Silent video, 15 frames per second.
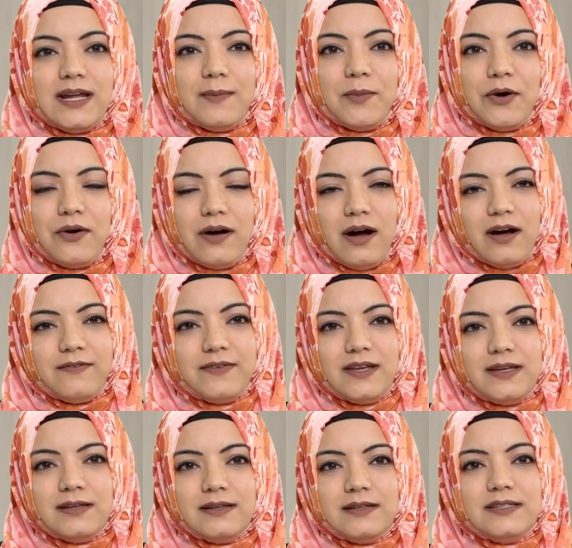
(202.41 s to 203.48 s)
about coffee
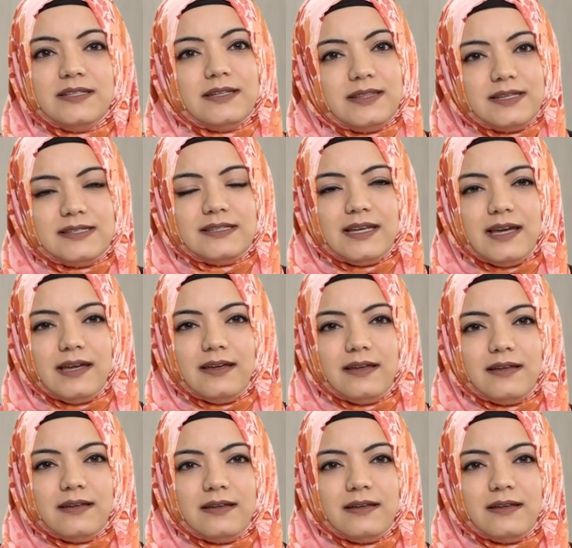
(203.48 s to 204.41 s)
to this day.